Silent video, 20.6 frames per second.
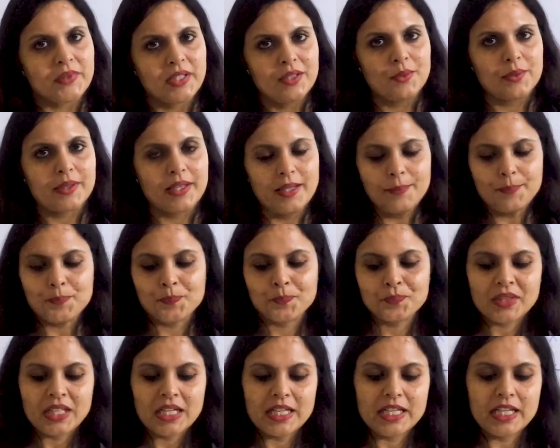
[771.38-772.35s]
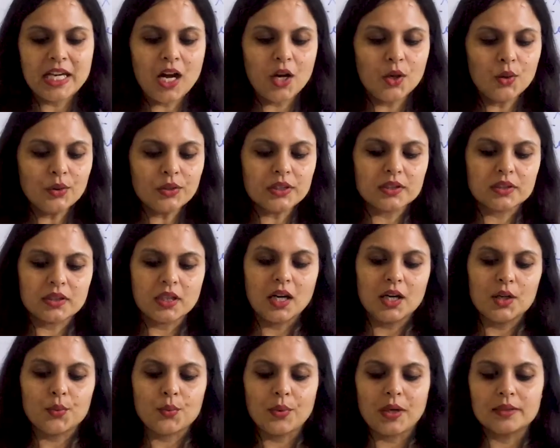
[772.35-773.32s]
Okay, now the
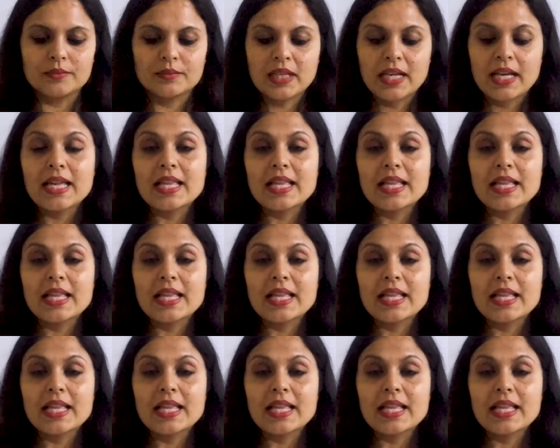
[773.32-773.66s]
third one.